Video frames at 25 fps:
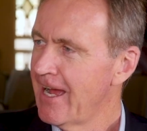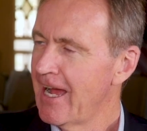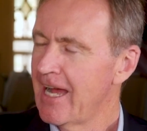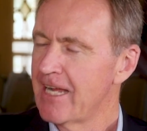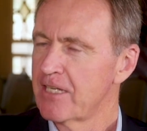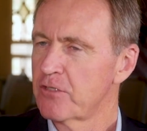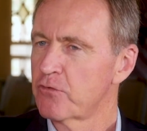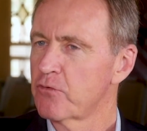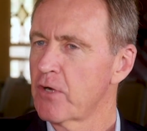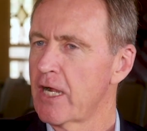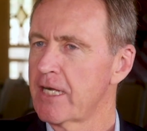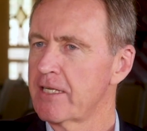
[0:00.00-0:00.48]

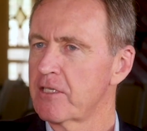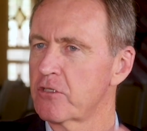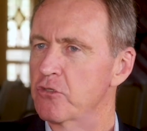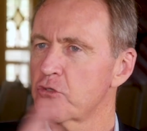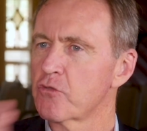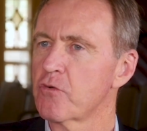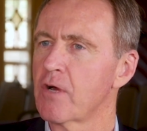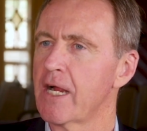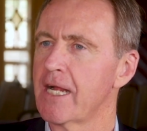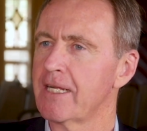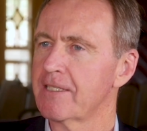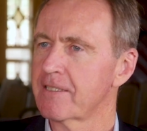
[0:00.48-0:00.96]
and try to
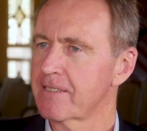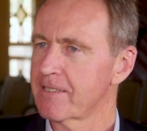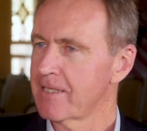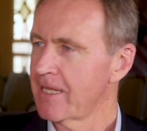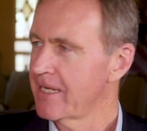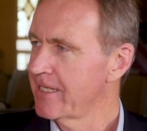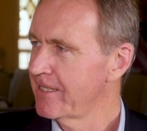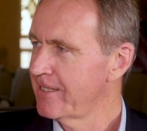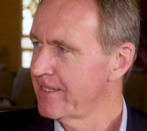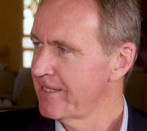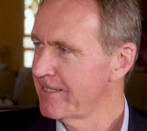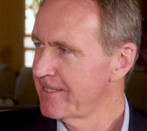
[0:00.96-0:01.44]

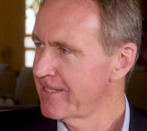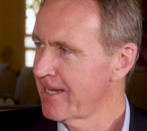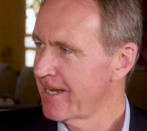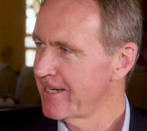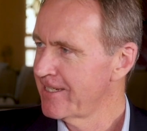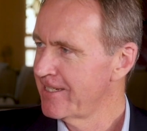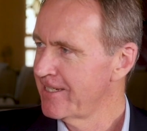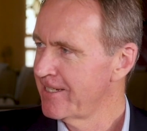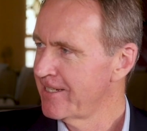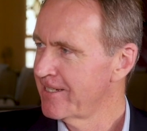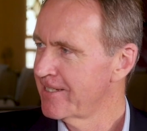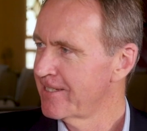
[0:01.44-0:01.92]
translate these
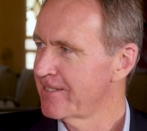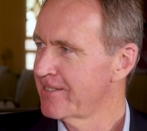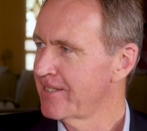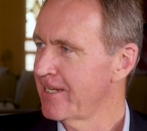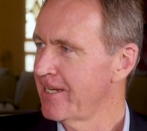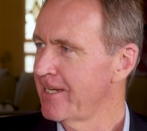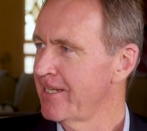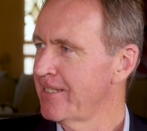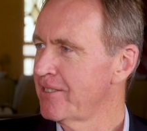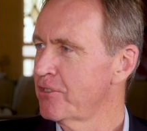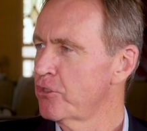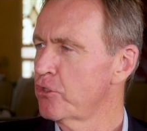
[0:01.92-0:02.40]
ideas
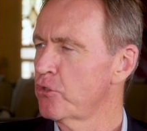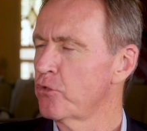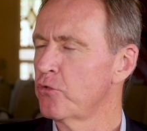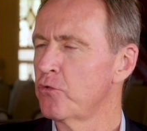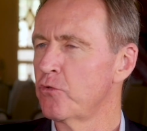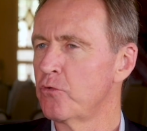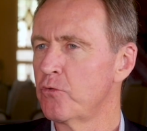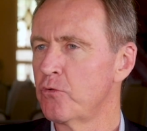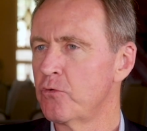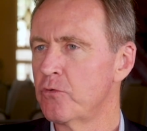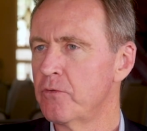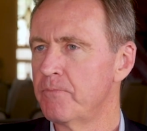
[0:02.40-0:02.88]

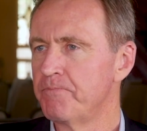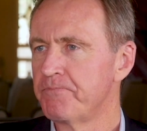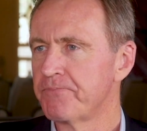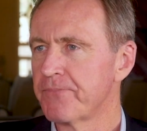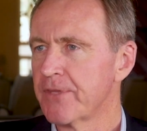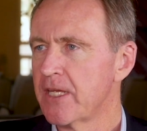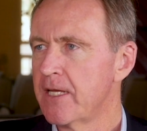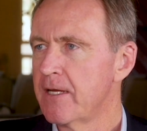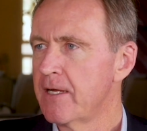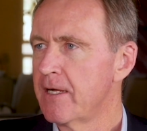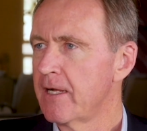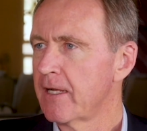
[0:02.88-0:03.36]
into
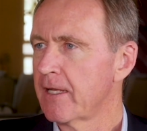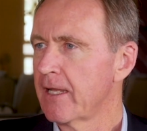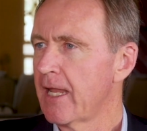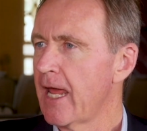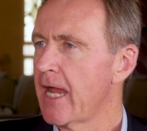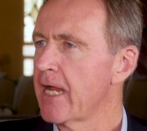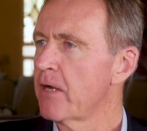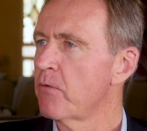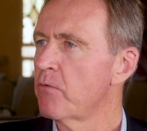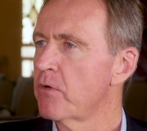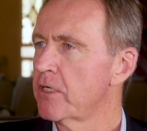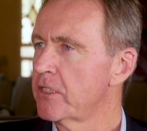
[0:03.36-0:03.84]

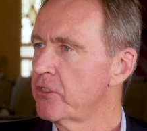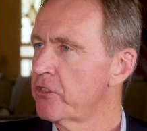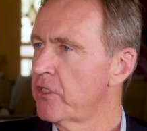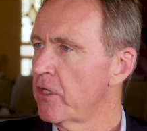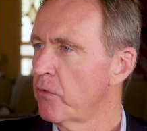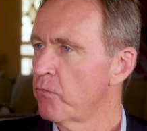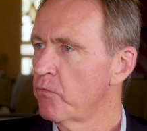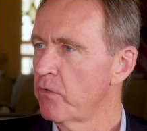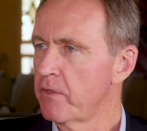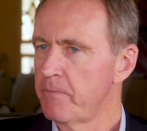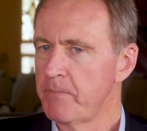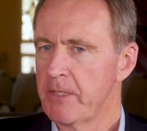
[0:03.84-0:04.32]
language
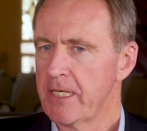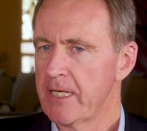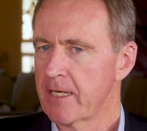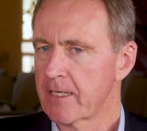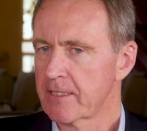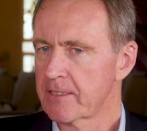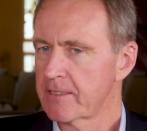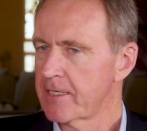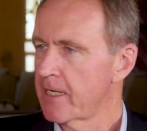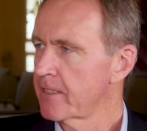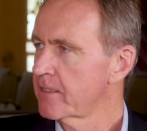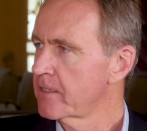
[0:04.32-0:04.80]
that would be
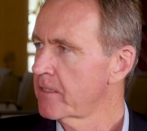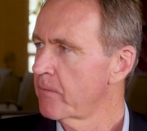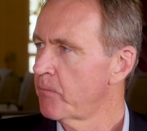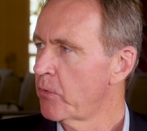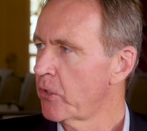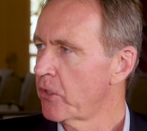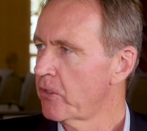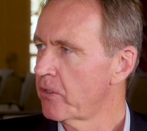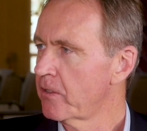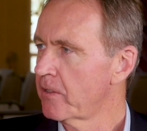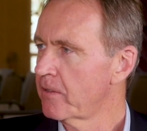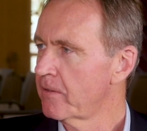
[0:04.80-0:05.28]

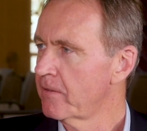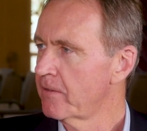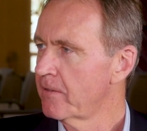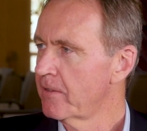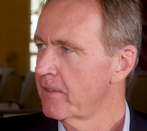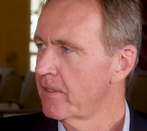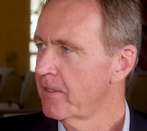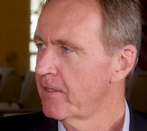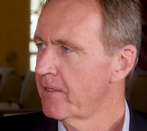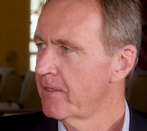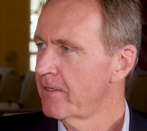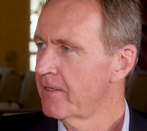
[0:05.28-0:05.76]
accessible,
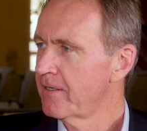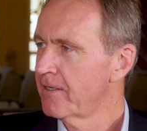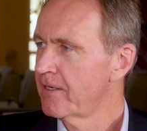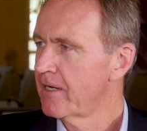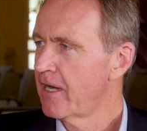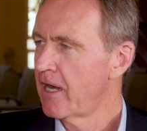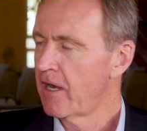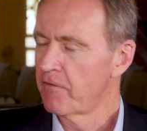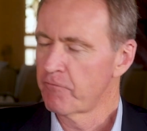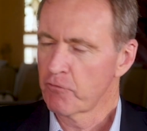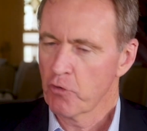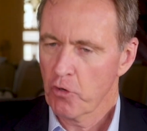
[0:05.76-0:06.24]

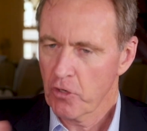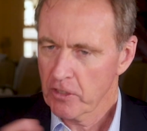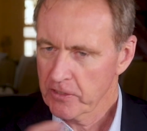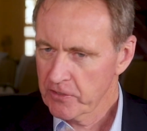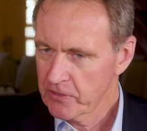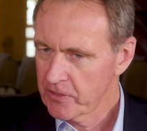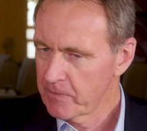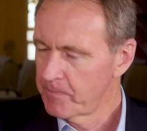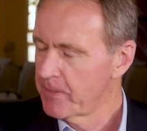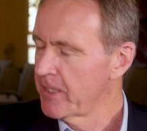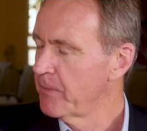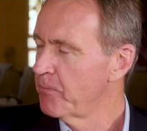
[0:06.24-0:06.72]
of
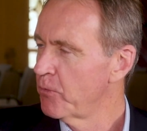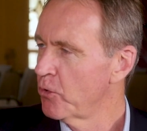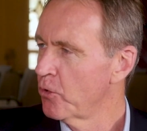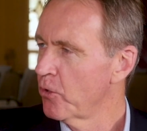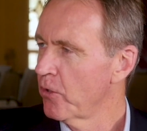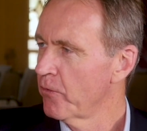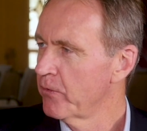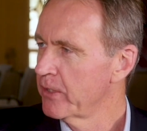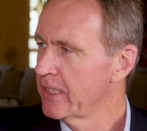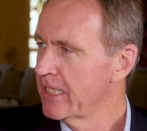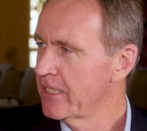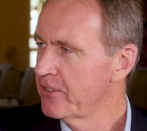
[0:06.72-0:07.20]
course, to people who
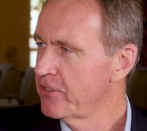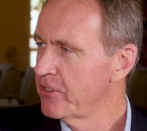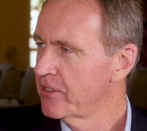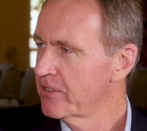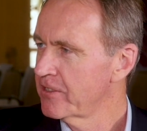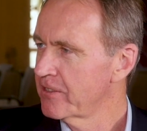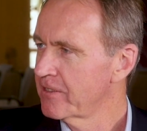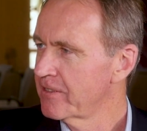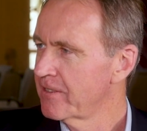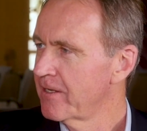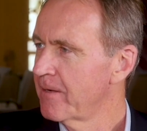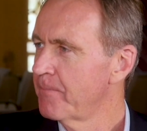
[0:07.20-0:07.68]
are
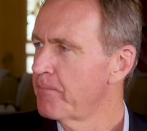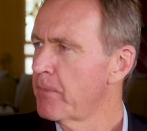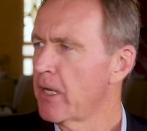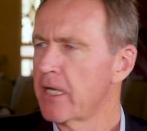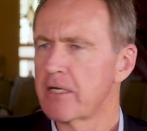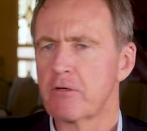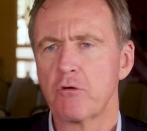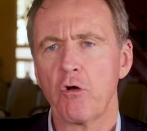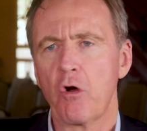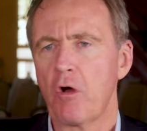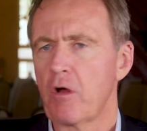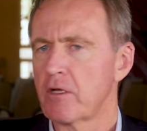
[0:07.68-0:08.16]
religious,
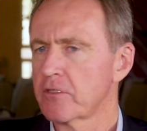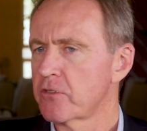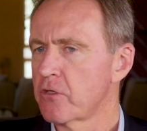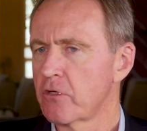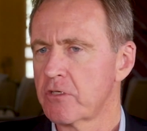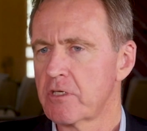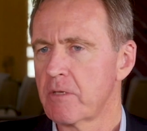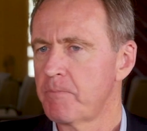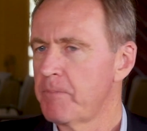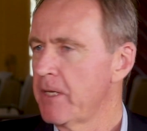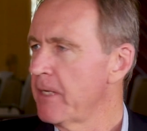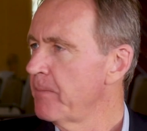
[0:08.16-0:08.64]
but also
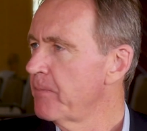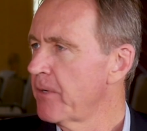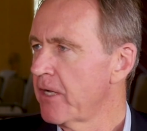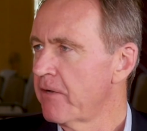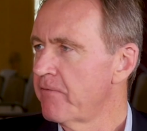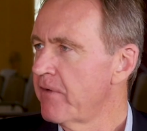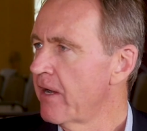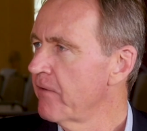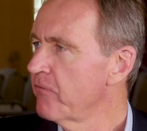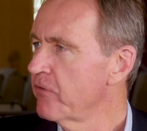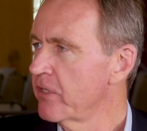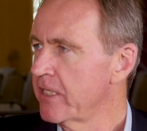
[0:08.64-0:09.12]
to people
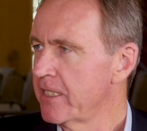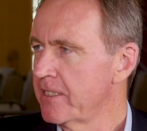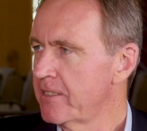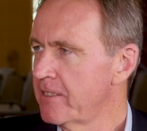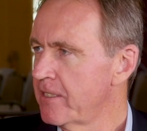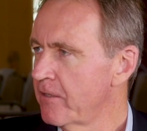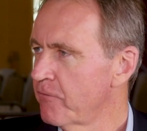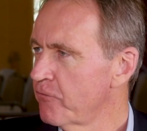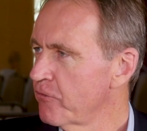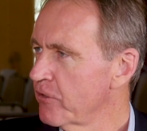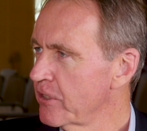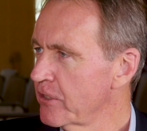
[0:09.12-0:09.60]
of every
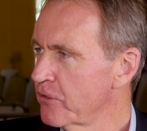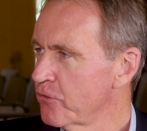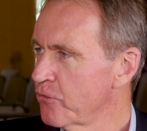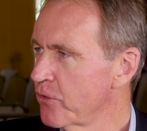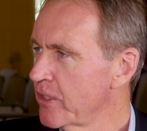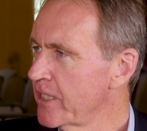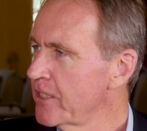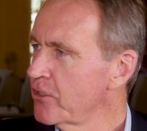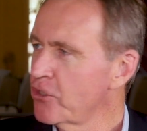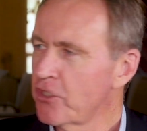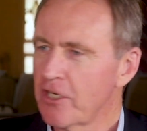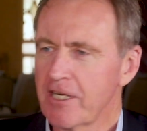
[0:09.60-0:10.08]
different
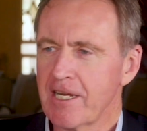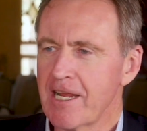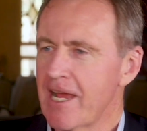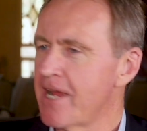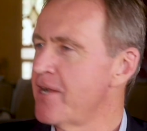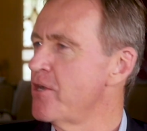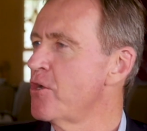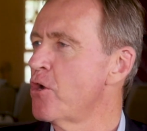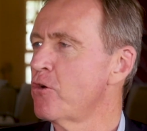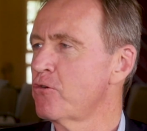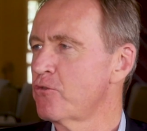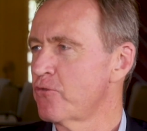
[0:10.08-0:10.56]
tradition
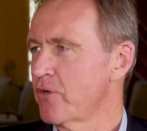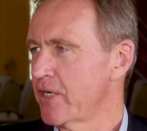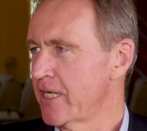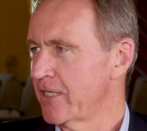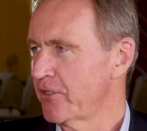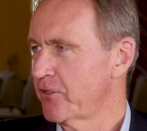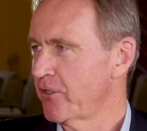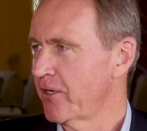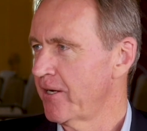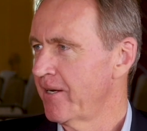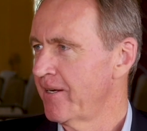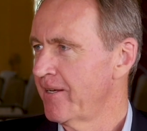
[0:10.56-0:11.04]
and no
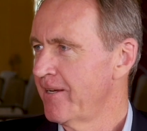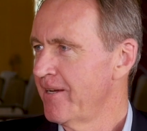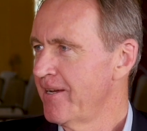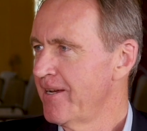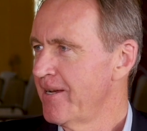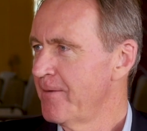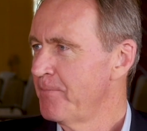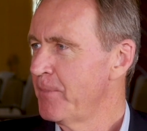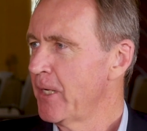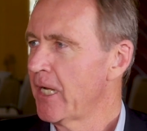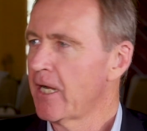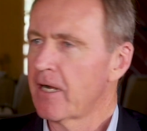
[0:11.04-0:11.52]
tradition.
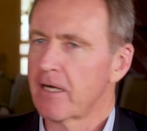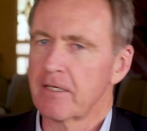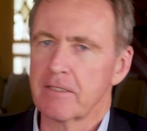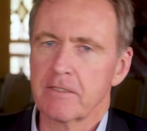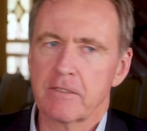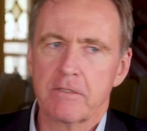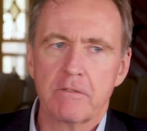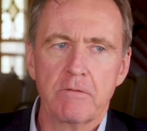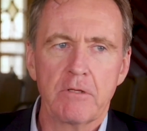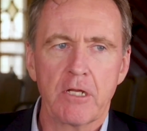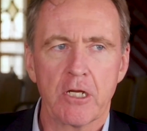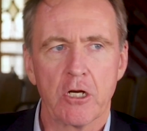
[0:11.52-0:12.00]

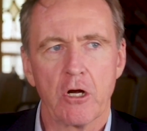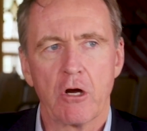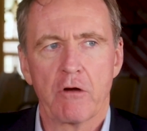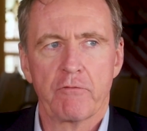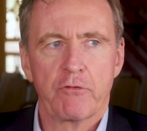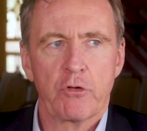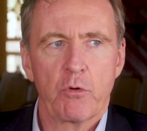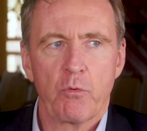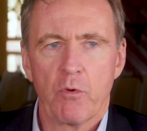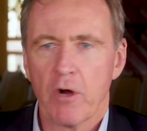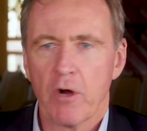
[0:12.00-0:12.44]
Because, you know, if you